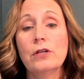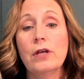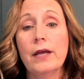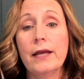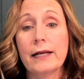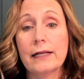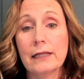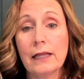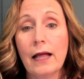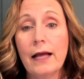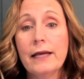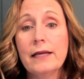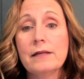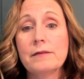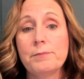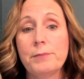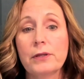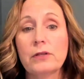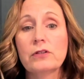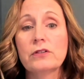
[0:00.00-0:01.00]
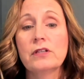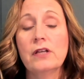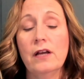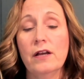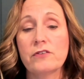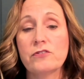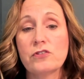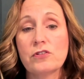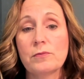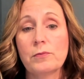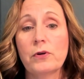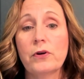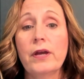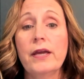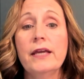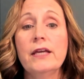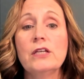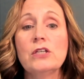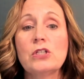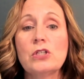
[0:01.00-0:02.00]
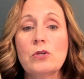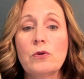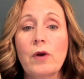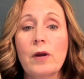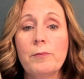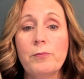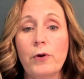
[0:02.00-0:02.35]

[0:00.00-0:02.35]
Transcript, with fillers: a client billed customer into a